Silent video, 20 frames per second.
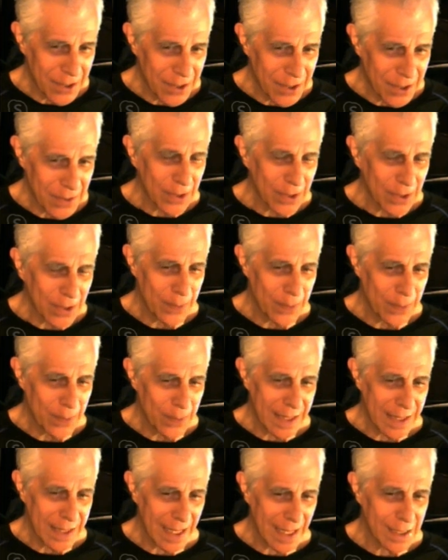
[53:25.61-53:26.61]
was to
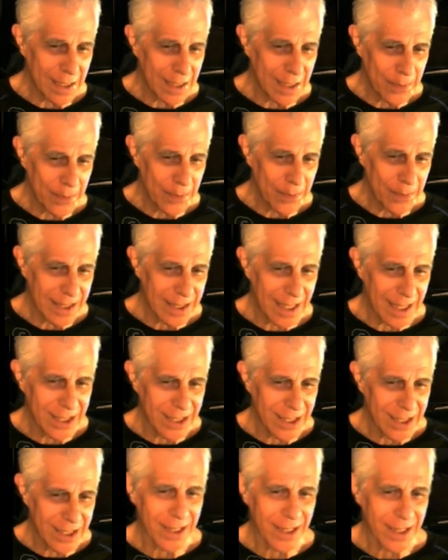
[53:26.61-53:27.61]
protect his
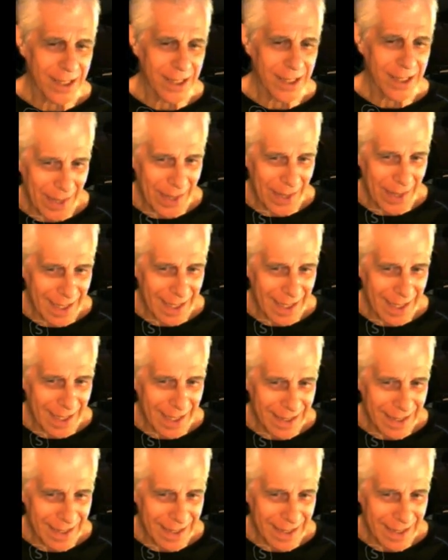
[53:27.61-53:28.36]
presidential campaign,